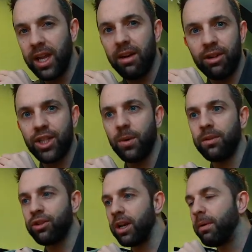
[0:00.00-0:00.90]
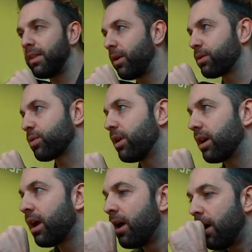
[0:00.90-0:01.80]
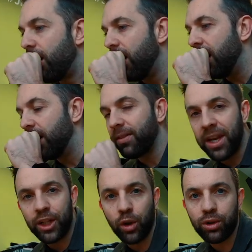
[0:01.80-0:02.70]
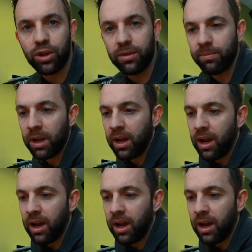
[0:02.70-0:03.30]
a year or two of trying to make those work, that it doesn't.